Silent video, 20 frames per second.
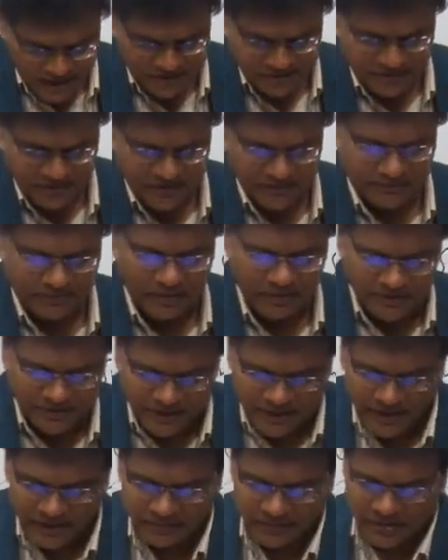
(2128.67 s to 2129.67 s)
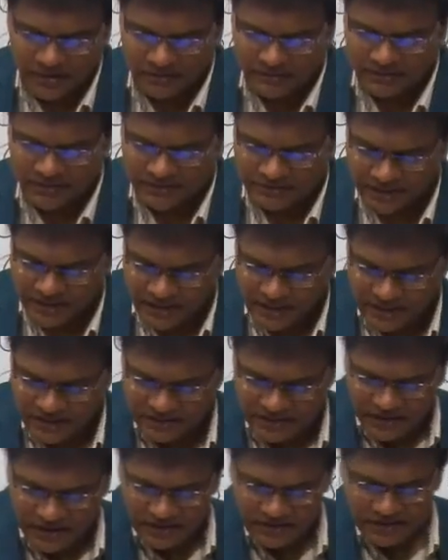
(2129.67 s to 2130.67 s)
Next, second
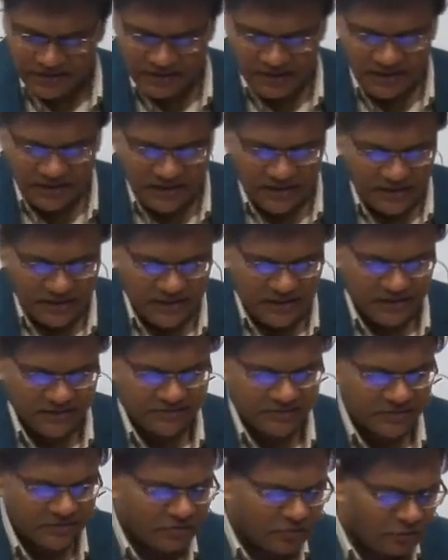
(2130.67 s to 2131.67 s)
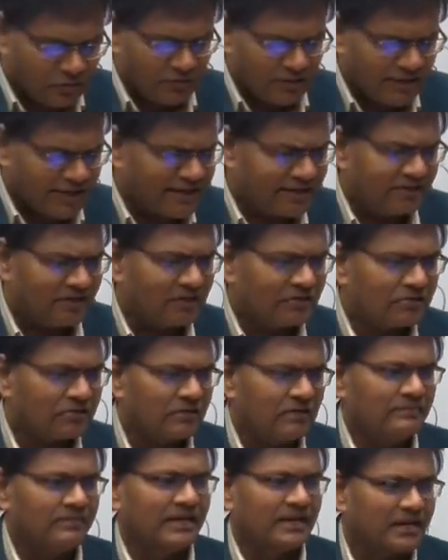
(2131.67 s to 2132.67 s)
is that this coal and
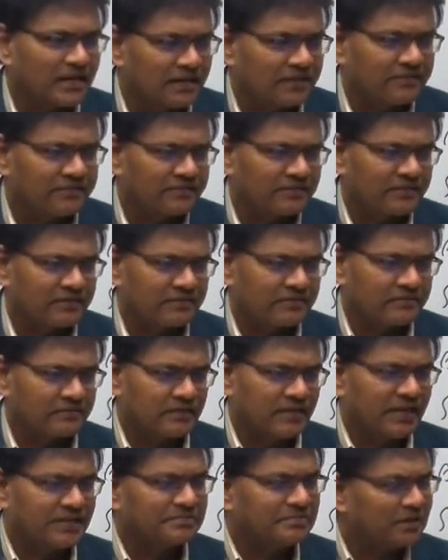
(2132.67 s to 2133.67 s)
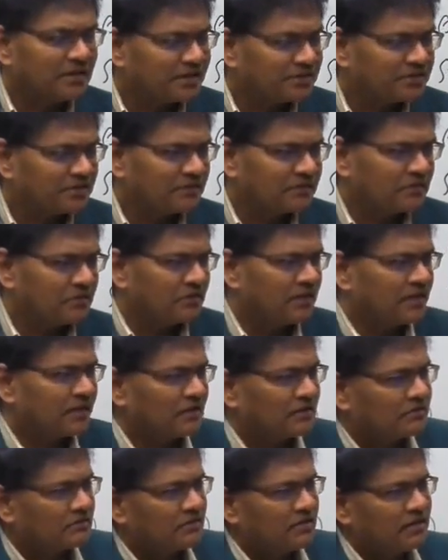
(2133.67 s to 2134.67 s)
non-coal minerals, exploration of coal
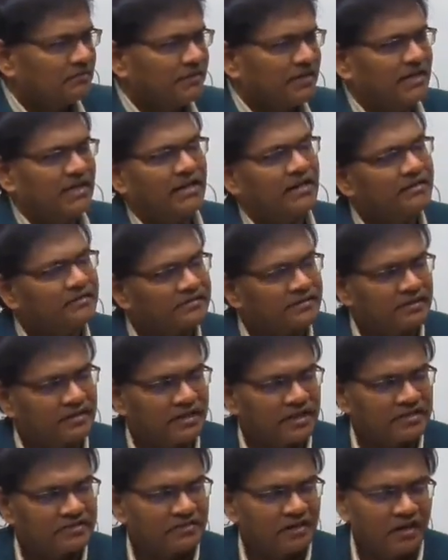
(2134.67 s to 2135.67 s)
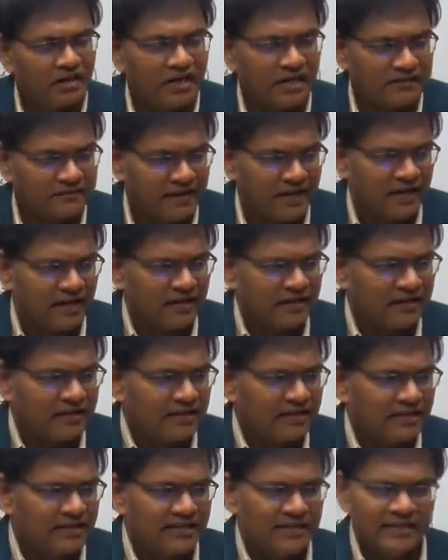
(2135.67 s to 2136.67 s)
and non-coal minerals does not require
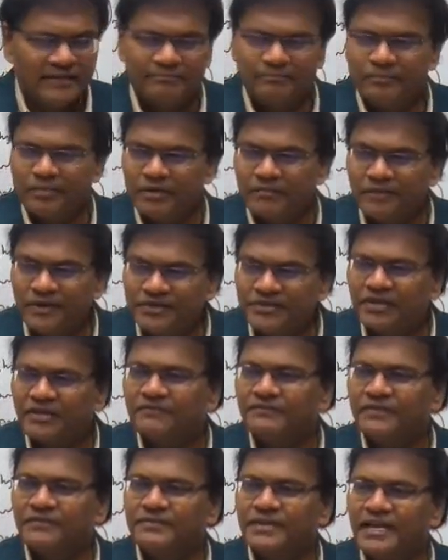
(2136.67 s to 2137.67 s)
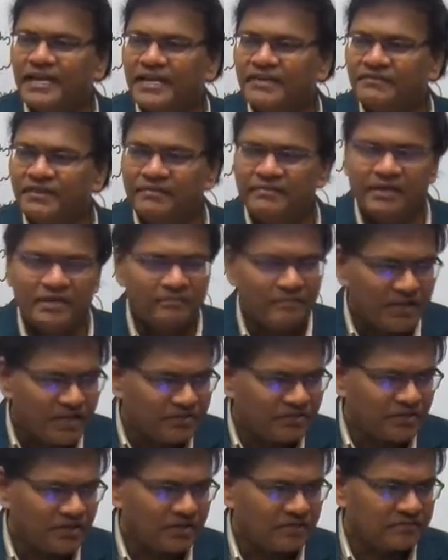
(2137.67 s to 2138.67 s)
permission from the Environment
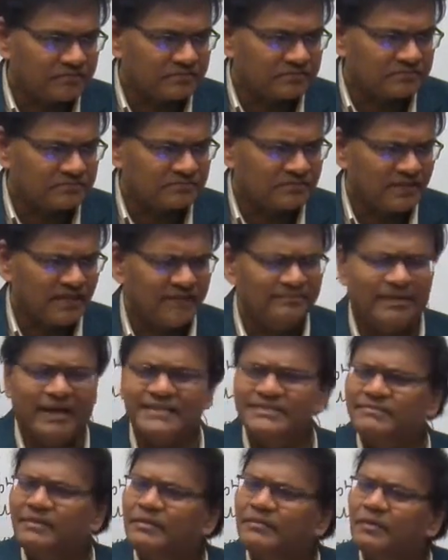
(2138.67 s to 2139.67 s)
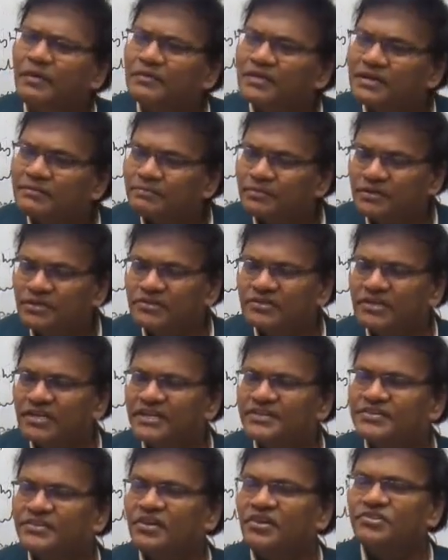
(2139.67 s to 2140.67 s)
Ministry. And maximum amount of
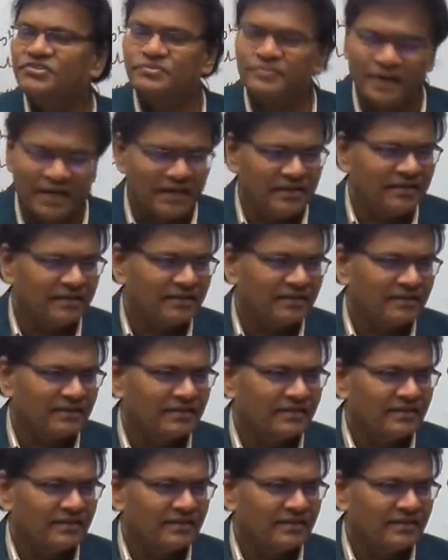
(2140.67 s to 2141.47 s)
pollution is caused by,